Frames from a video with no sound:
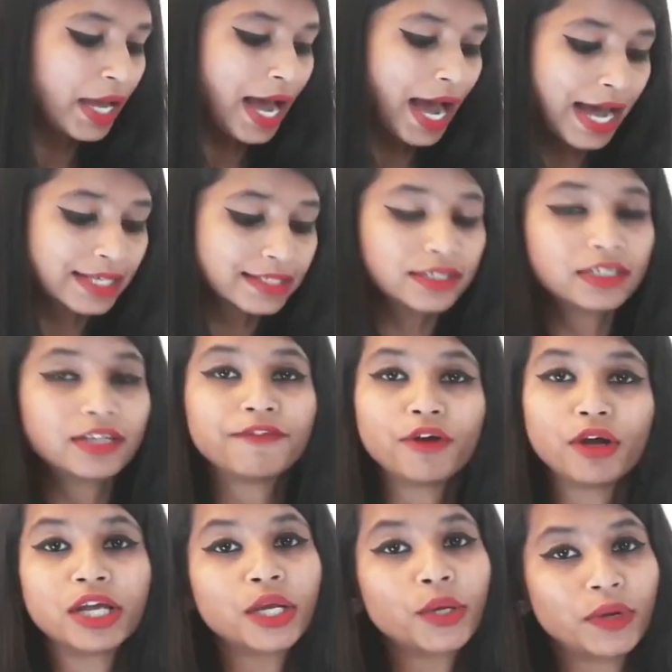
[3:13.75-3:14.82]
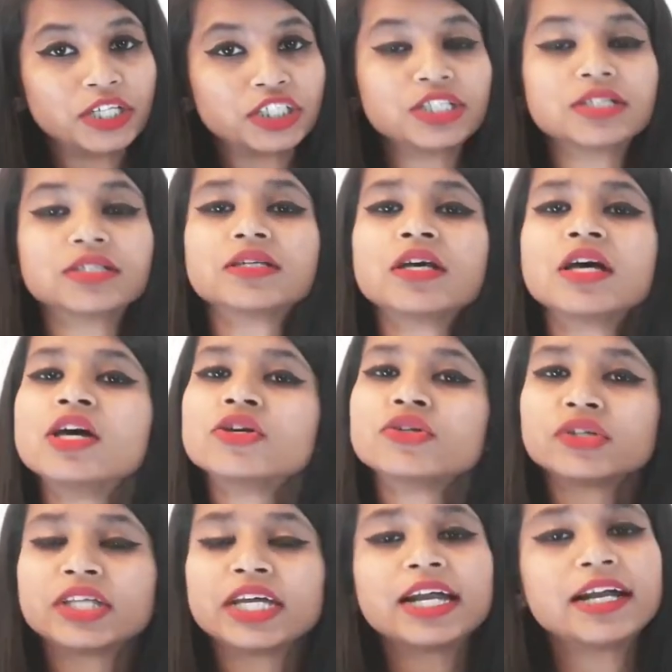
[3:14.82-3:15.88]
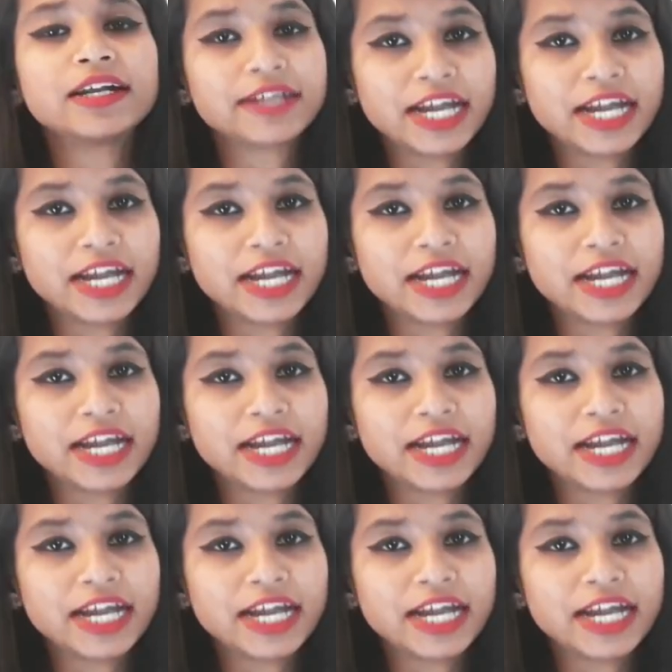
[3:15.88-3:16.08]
Answer the following questions. So there are